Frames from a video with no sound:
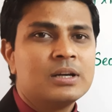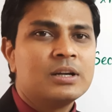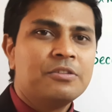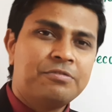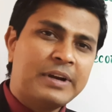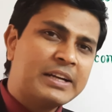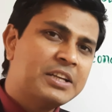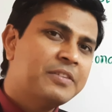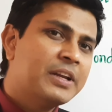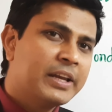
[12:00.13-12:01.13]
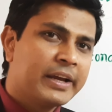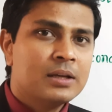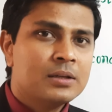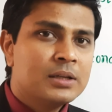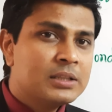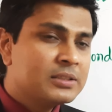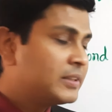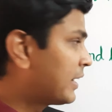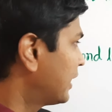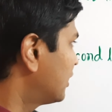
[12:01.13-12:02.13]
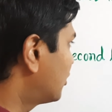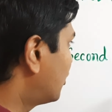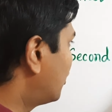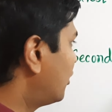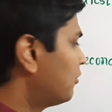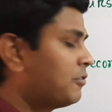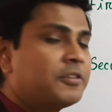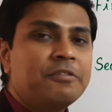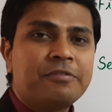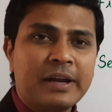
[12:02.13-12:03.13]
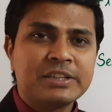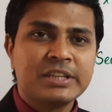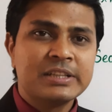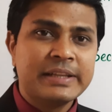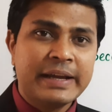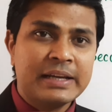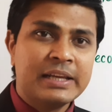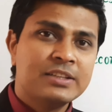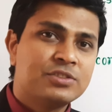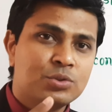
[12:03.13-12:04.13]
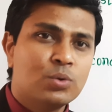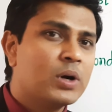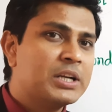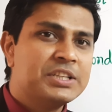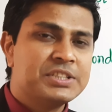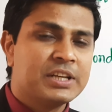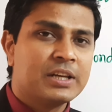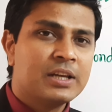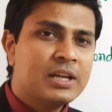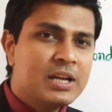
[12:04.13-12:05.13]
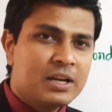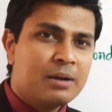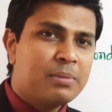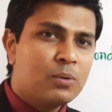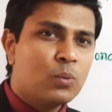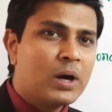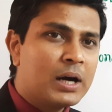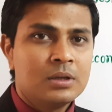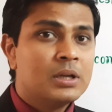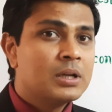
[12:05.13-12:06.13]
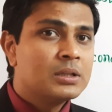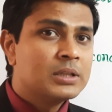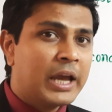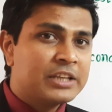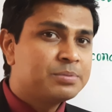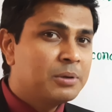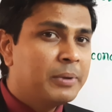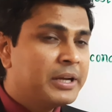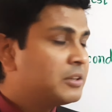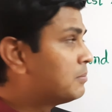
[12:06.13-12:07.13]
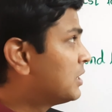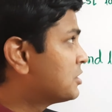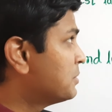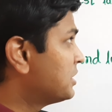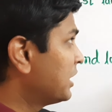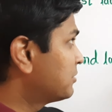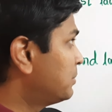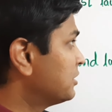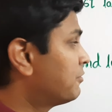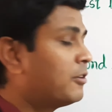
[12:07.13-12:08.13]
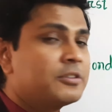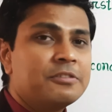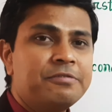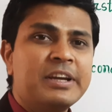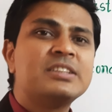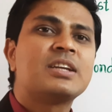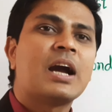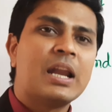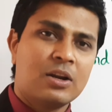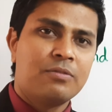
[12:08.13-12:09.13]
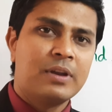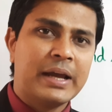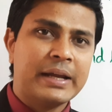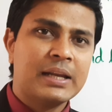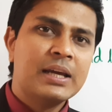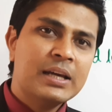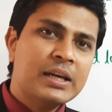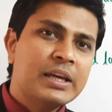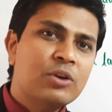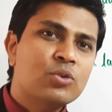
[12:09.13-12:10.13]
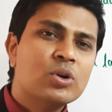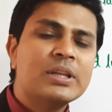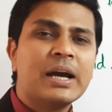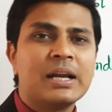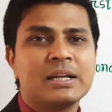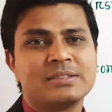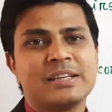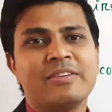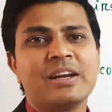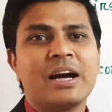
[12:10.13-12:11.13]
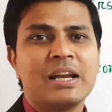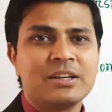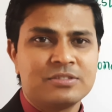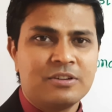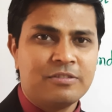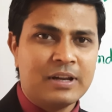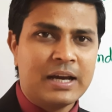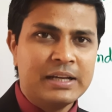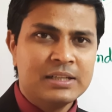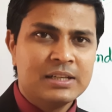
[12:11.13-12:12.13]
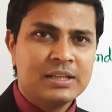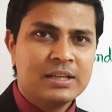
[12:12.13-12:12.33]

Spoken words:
refractive index. In the second law of refraction, there is two conditions. Number one, the experiment must be takes place for the fixed color of light. You know there are 7 colors of light.